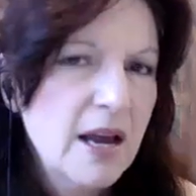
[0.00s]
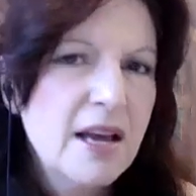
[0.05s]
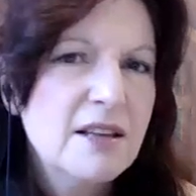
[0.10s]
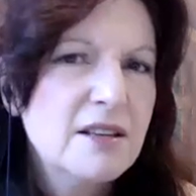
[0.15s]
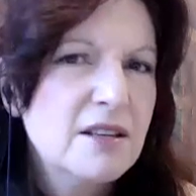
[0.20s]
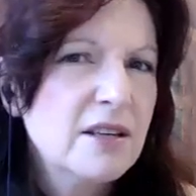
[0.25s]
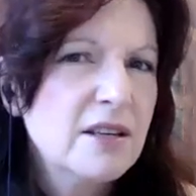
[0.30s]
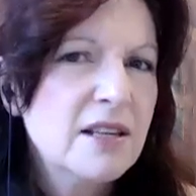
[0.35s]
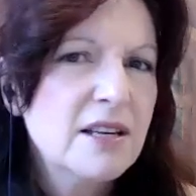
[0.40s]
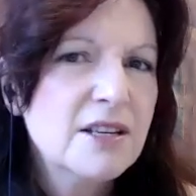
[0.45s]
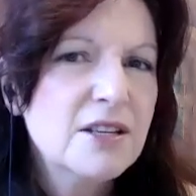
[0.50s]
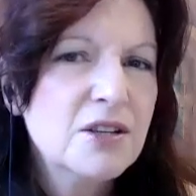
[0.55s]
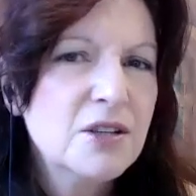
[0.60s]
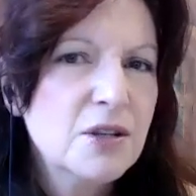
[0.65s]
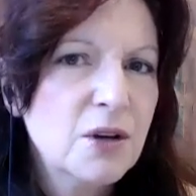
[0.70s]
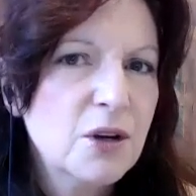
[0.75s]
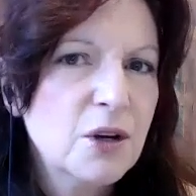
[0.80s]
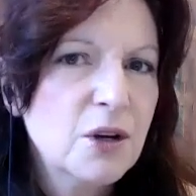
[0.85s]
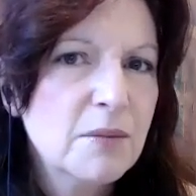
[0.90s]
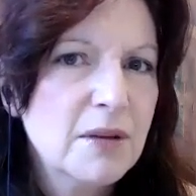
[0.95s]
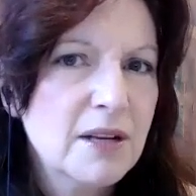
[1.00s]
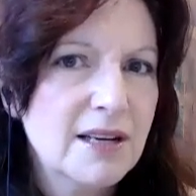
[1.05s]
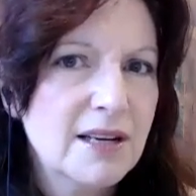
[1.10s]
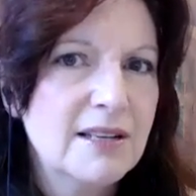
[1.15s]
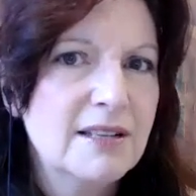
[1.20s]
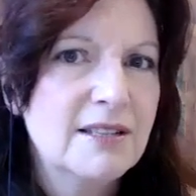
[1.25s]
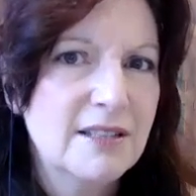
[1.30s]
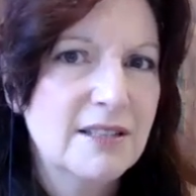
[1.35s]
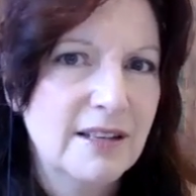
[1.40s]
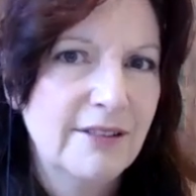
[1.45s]
So there's so
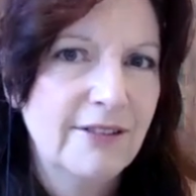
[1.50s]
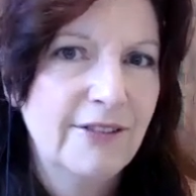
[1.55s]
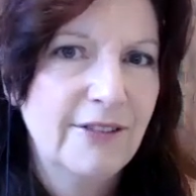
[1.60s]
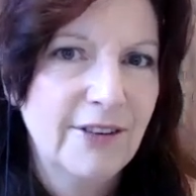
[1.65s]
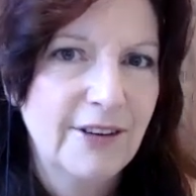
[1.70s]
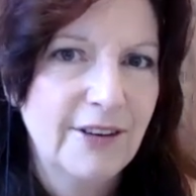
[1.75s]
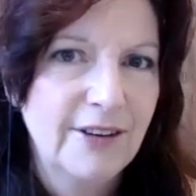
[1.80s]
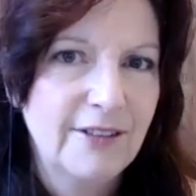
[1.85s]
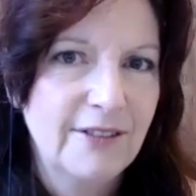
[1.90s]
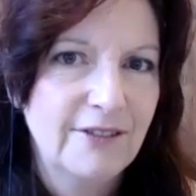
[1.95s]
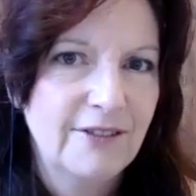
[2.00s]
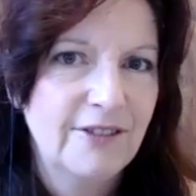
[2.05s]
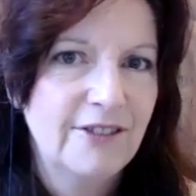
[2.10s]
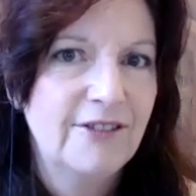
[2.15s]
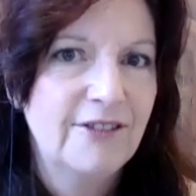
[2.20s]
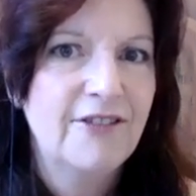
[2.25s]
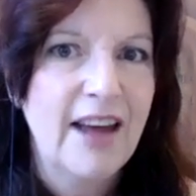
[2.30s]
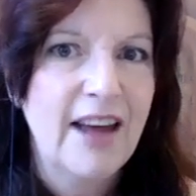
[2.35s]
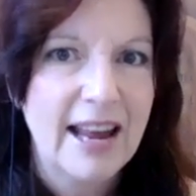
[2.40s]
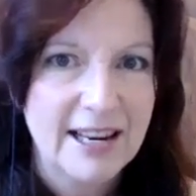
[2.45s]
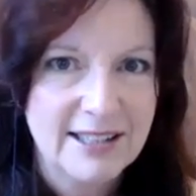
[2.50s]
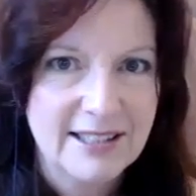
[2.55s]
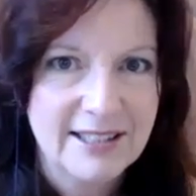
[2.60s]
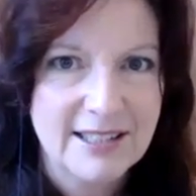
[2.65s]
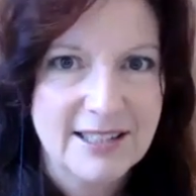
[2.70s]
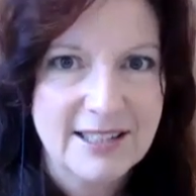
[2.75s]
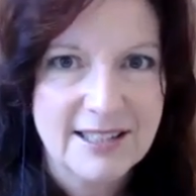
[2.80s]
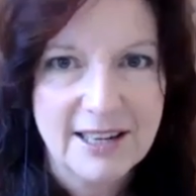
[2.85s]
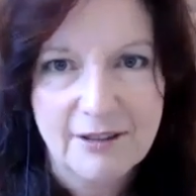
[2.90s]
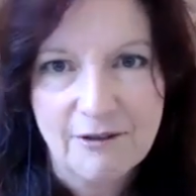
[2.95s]
many different
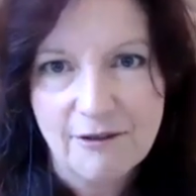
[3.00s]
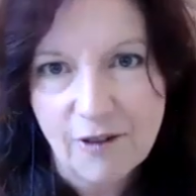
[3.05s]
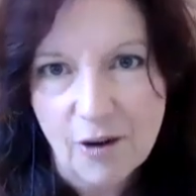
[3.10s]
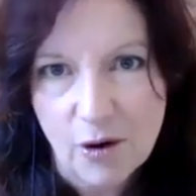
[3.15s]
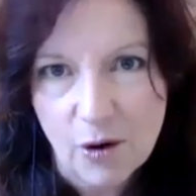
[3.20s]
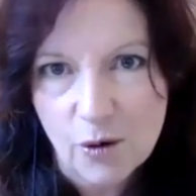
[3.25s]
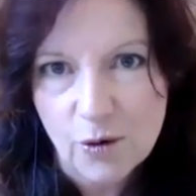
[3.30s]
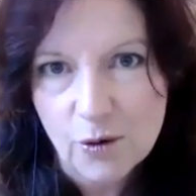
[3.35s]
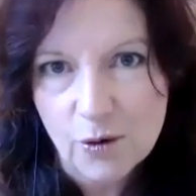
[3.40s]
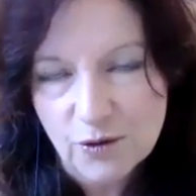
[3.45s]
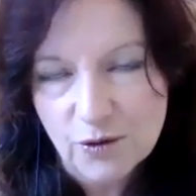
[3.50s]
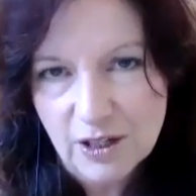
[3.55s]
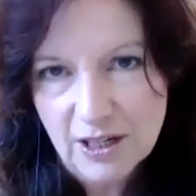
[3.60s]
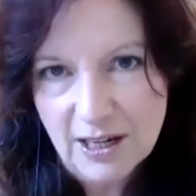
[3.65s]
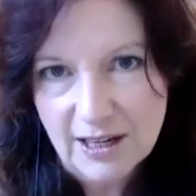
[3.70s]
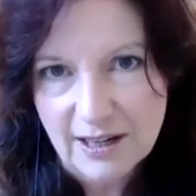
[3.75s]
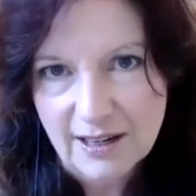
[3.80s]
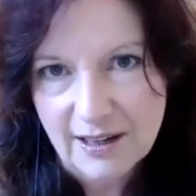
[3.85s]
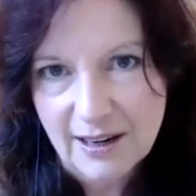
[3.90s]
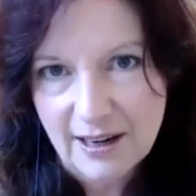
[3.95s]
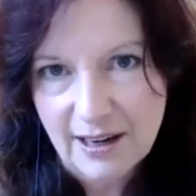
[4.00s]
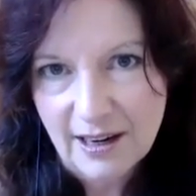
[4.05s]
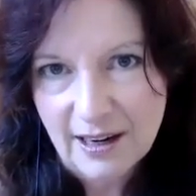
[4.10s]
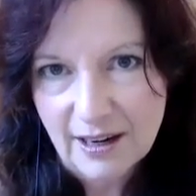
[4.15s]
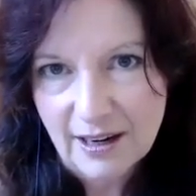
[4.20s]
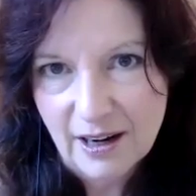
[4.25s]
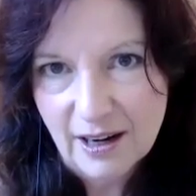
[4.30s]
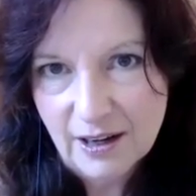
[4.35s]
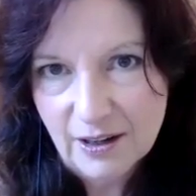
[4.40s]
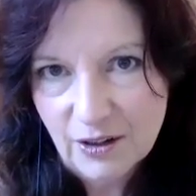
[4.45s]
factors involved in
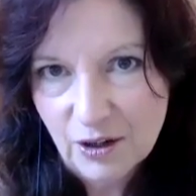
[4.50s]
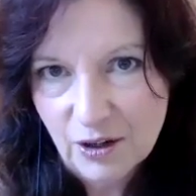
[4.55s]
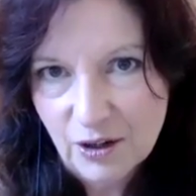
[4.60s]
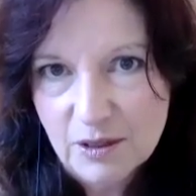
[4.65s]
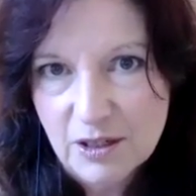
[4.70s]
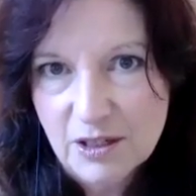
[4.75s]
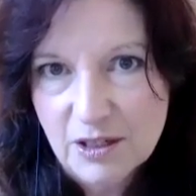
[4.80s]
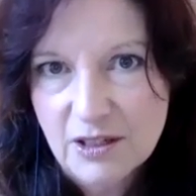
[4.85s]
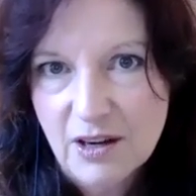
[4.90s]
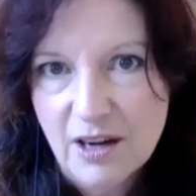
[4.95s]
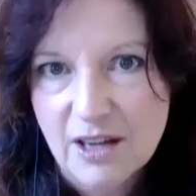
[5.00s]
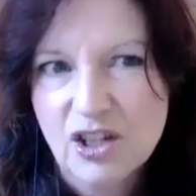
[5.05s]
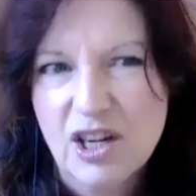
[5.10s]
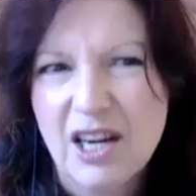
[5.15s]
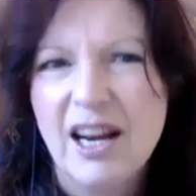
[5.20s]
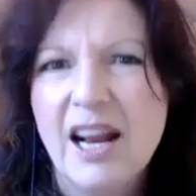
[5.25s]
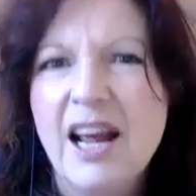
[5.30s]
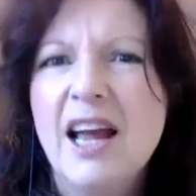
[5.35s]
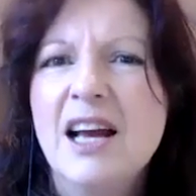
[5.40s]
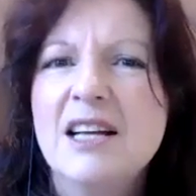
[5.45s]
a human design chart.